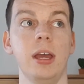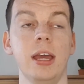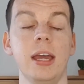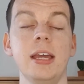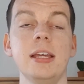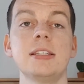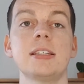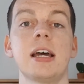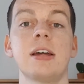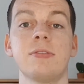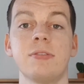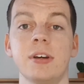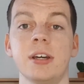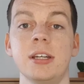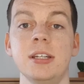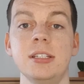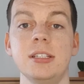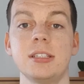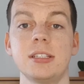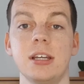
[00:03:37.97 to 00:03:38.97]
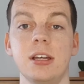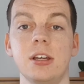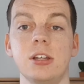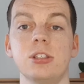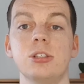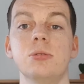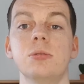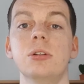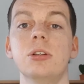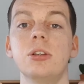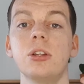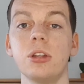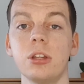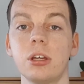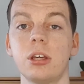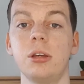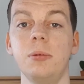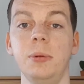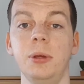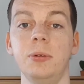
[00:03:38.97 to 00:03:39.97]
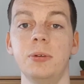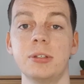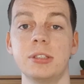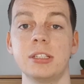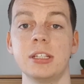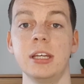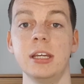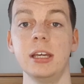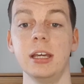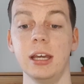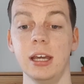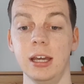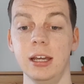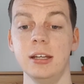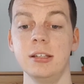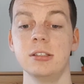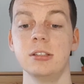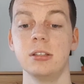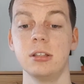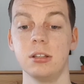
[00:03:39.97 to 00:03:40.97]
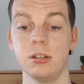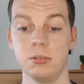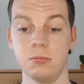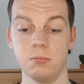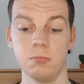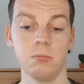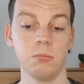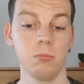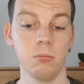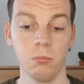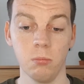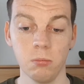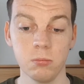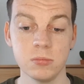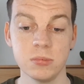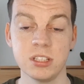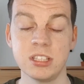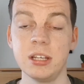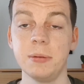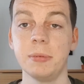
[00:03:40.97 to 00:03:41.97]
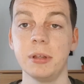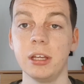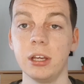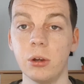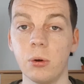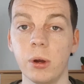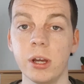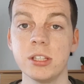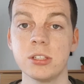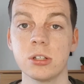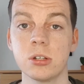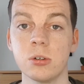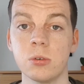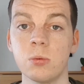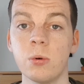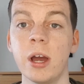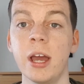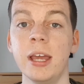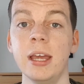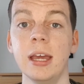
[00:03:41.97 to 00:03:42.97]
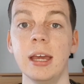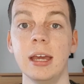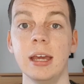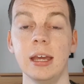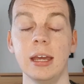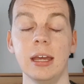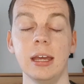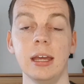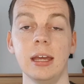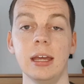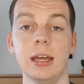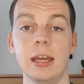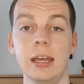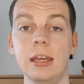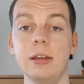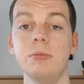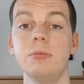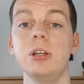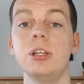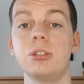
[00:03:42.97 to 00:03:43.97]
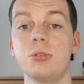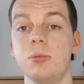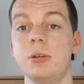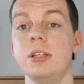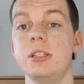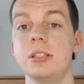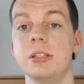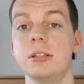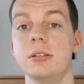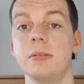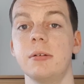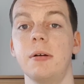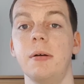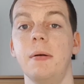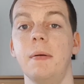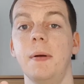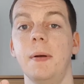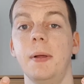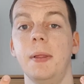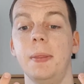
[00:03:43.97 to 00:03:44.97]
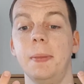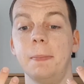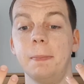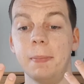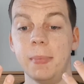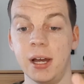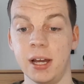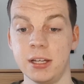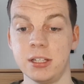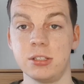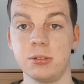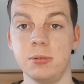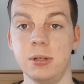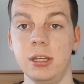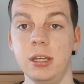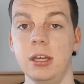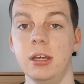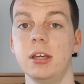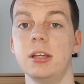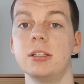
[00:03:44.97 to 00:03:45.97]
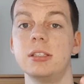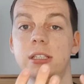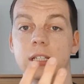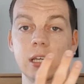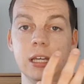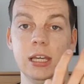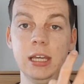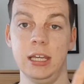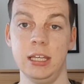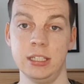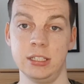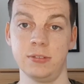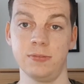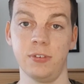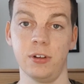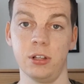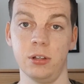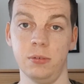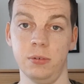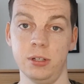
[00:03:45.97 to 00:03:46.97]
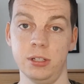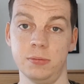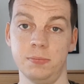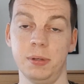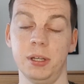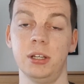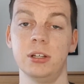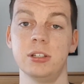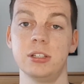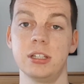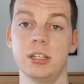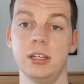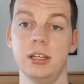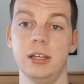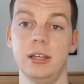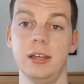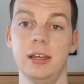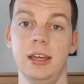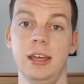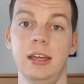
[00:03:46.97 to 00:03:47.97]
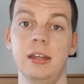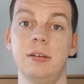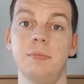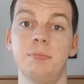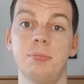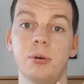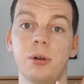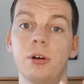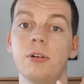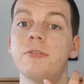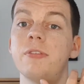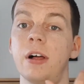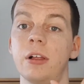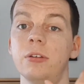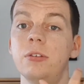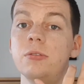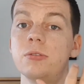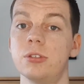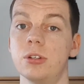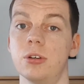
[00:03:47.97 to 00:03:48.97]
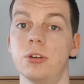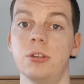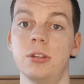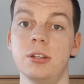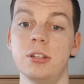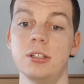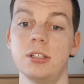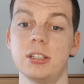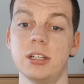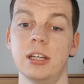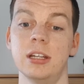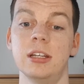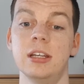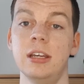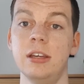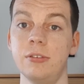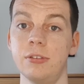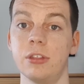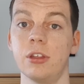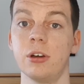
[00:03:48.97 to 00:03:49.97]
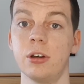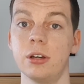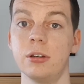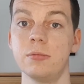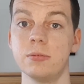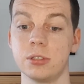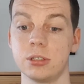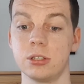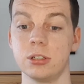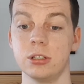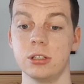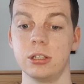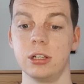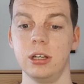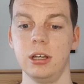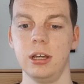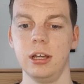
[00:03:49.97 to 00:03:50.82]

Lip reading: his advice to another community in seemingly quite a good way, he retweeted my tweet to his followers because it had brought value to others and he thought it was good.